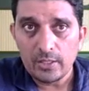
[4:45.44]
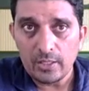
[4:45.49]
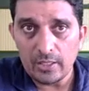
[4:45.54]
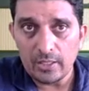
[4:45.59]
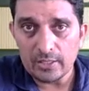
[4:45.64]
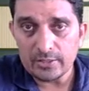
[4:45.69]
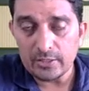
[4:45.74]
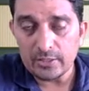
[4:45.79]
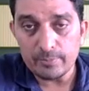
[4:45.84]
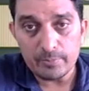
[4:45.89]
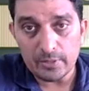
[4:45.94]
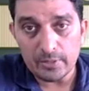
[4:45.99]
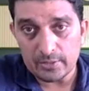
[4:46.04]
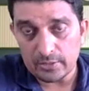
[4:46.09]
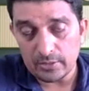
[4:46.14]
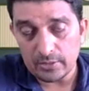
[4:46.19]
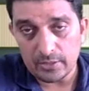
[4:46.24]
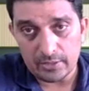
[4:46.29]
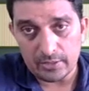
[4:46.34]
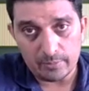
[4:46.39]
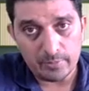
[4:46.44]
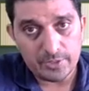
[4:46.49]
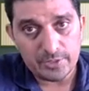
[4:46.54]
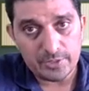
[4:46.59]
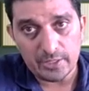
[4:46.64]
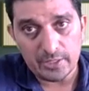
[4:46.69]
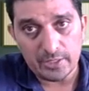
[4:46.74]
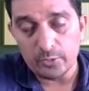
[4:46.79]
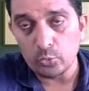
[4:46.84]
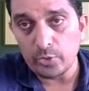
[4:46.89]
Hartip
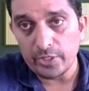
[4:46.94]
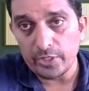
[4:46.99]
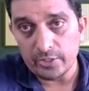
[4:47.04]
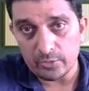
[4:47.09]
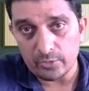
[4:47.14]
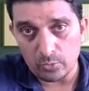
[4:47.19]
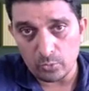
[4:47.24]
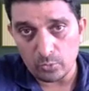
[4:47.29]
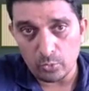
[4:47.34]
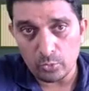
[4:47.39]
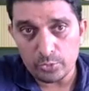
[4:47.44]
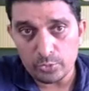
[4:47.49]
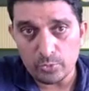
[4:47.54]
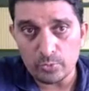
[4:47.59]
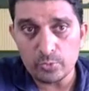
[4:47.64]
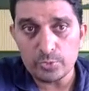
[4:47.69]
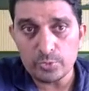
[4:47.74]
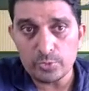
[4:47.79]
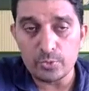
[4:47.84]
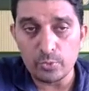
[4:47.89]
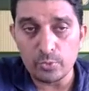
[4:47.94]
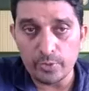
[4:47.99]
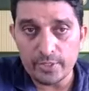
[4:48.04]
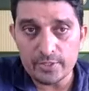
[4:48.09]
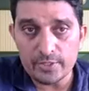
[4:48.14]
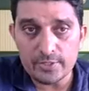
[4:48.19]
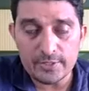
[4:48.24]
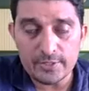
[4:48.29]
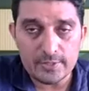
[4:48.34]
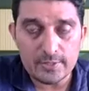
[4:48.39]
Academics, and you can go to
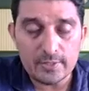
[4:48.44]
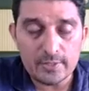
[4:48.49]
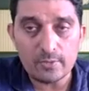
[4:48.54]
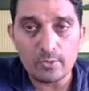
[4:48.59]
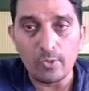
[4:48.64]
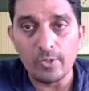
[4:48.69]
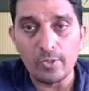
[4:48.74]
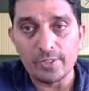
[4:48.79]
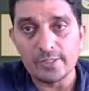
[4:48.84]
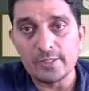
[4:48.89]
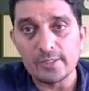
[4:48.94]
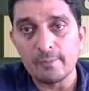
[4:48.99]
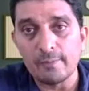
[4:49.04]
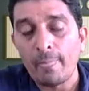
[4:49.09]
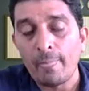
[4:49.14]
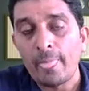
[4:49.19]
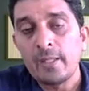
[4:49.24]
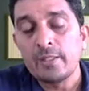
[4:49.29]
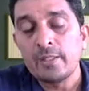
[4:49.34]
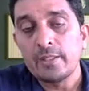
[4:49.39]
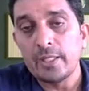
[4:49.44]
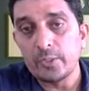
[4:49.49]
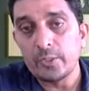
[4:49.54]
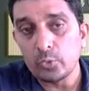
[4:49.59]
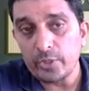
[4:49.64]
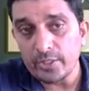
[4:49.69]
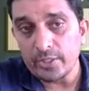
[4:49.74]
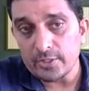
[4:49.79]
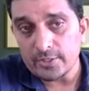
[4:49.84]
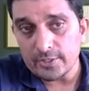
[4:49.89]
Students Corner and you
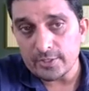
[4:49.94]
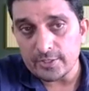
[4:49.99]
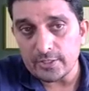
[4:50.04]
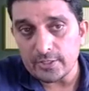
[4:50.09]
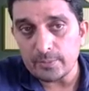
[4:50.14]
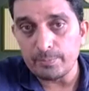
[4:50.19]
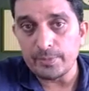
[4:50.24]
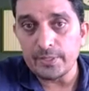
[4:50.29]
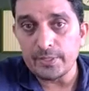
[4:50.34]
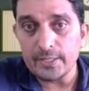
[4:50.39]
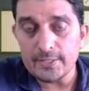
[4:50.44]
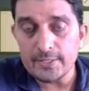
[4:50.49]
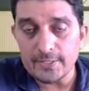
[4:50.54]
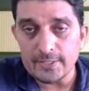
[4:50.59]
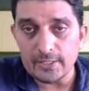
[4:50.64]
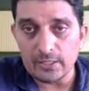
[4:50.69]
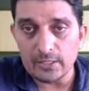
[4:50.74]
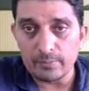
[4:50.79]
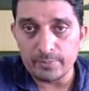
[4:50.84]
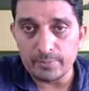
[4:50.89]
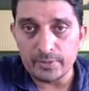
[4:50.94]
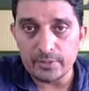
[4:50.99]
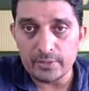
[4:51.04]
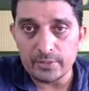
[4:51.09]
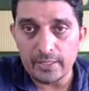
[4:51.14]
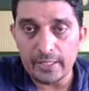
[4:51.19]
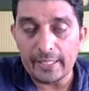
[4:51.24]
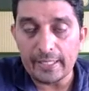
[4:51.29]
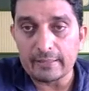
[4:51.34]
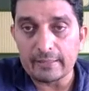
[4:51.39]
can see B.Ed
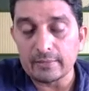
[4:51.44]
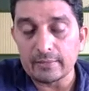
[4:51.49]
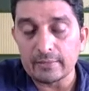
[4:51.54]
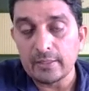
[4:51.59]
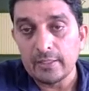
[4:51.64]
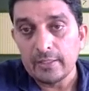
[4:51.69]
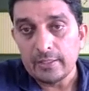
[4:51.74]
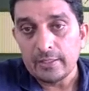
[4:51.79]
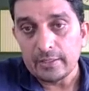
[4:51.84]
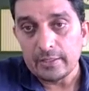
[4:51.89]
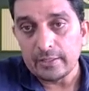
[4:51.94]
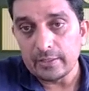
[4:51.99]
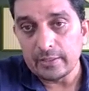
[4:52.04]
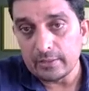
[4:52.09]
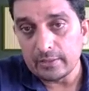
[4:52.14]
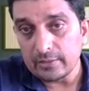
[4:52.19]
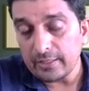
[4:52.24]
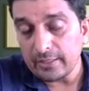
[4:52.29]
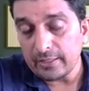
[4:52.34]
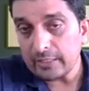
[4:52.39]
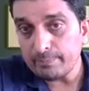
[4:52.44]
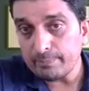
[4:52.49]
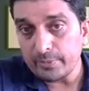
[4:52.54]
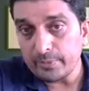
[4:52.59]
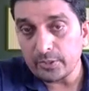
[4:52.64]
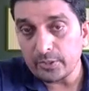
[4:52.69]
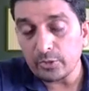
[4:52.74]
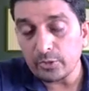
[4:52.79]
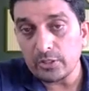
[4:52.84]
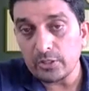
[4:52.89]
Syllabi. And in that
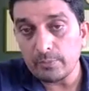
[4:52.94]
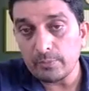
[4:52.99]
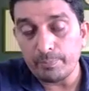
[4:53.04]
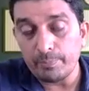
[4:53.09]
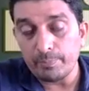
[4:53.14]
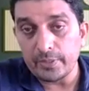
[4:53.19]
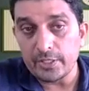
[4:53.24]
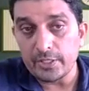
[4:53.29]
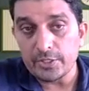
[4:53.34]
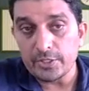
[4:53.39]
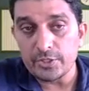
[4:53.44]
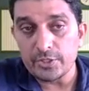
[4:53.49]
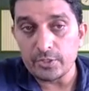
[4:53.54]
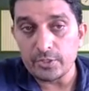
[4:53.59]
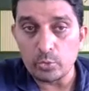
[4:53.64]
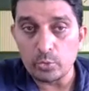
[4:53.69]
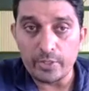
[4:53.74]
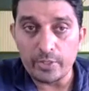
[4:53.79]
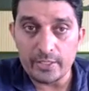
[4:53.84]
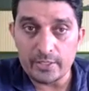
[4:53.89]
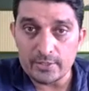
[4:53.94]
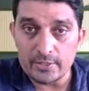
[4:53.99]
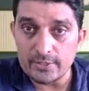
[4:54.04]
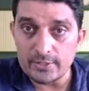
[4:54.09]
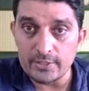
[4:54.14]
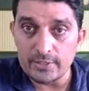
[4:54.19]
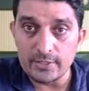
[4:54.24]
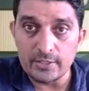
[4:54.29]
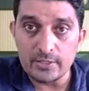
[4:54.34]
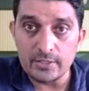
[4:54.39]
particular page, you can
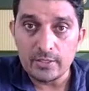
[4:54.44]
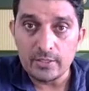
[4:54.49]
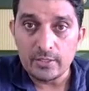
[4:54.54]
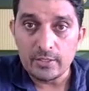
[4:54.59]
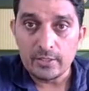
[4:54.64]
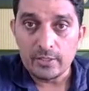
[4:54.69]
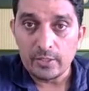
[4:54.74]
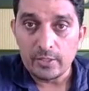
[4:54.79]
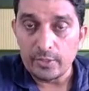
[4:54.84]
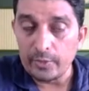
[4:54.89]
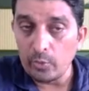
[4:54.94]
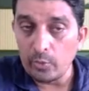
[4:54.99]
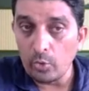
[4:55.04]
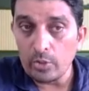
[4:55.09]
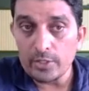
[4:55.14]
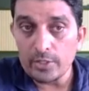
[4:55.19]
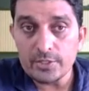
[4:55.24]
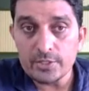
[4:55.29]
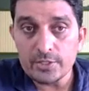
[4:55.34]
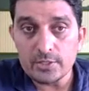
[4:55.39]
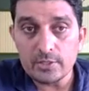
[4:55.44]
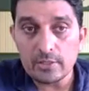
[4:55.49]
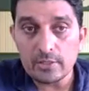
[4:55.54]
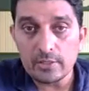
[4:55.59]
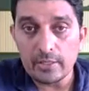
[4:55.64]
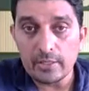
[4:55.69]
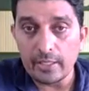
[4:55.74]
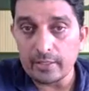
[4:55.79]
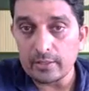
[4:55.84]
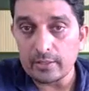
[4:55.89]
see Knowledge
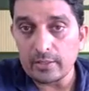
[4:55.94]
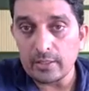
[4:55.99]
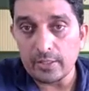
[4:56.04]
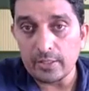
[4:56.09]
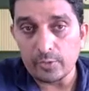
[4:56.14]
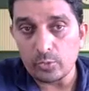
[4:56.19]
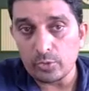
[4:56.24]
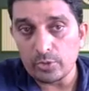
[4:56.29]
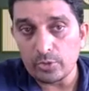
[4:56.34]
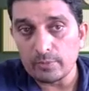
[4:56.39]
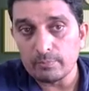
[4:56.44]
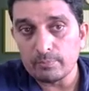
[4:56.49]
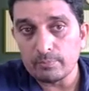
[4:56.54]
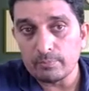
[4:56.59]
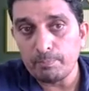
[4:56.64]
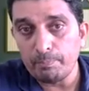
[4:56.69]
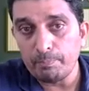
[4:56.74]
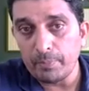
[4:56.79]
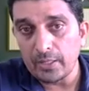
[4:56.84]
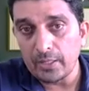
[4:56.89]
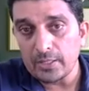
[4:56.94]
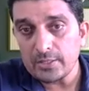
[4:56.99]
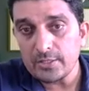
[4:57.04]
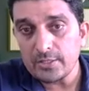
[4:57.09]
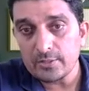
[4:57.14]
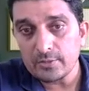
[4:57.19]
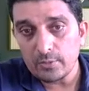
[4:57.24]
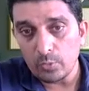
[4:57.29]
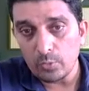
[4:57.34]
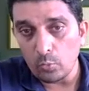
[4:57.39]
and Curriculum
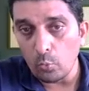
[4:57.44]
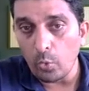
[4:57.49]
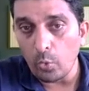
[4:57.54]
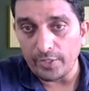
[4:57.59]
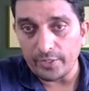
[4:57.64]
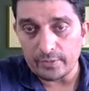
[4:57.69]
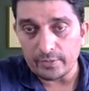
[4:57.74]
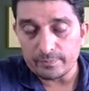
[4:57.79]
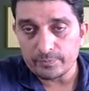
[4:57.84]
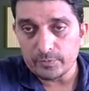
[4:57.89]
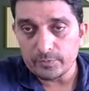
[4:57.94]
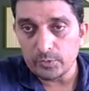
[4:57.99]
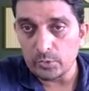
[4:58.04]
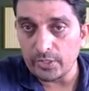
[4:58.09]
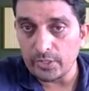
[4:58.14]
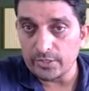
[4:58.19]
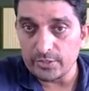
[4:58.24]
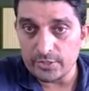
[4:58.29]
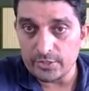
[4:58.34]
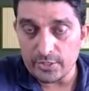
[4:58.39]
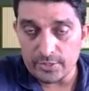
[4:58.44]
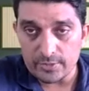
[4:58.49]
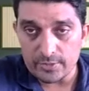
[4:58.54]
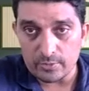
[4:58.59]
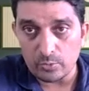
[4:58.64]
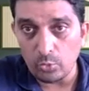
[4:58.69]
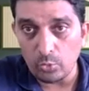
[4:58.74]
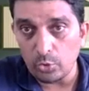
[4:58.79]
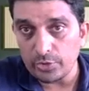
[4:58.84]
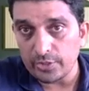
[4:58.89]
Part 1. You can
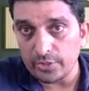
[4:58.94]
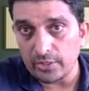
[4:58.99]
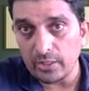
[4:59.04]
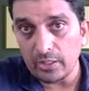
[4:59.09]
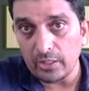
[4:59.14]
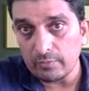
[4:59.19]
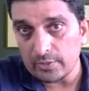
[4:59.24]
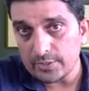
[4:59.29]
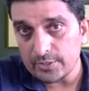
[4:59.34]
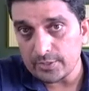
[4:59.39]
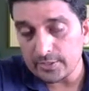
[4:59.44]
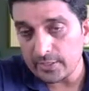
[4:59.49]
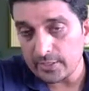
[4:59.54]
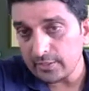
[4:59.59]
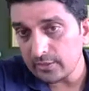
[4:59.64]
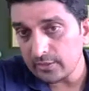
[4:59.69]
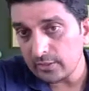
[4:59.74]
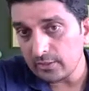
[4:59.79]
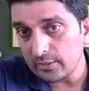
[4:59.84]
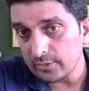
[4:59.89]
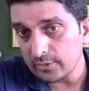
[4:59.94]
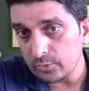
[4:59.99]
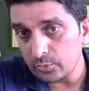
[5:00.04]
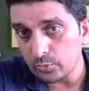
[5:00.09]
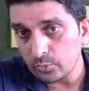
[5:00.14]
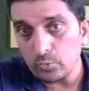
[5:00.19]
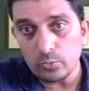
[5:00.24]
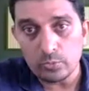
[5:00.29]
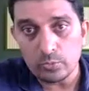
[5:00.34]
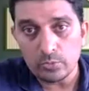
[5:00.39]
just go there. I will send the link
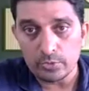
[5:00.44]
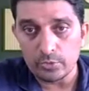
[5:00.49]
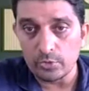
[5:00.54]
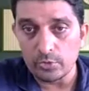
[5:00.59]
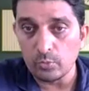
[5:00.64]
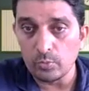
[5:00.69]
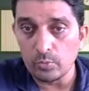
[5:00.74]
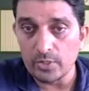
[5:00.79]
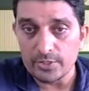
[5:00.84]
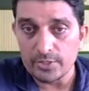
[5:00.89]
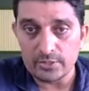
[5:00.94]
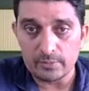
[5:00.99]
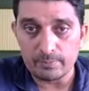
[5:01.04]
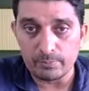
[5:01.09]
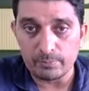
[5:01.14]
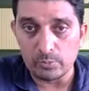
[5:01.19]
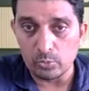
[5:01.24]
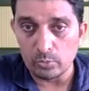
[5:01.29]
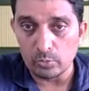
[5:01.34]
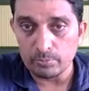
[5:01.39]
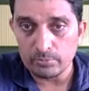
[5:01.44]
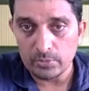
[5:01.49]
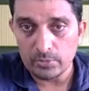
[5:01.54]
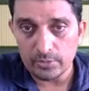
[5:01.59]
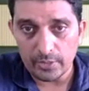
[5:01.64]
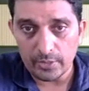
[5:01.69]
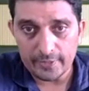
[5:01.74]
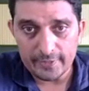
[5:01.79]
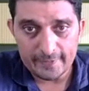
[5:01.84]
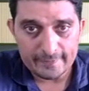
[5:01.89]
to your WhatsApp group,
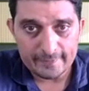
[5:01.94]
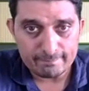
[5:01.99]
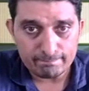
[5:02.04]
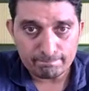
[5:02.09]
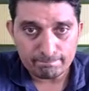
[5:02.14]
right?